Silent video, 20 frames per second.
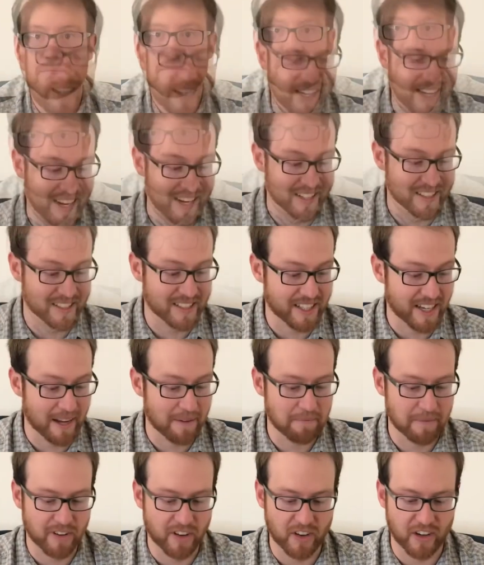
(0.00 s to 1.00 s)
Okay,
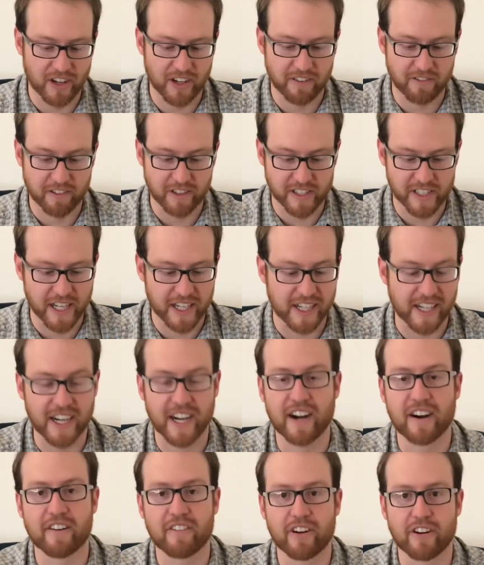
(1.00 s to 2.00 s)
step 3 for taking
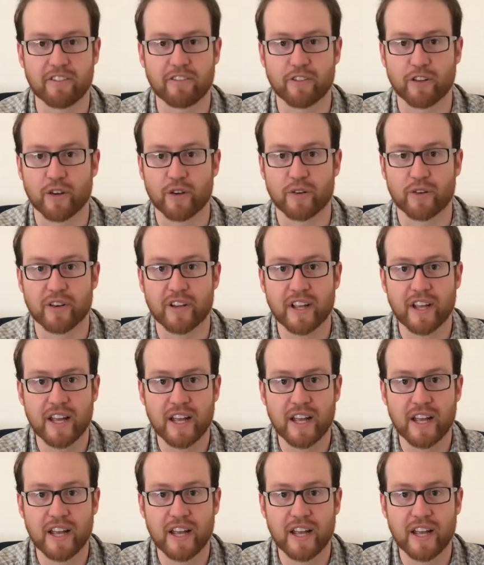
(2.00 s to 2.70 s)
care of your flute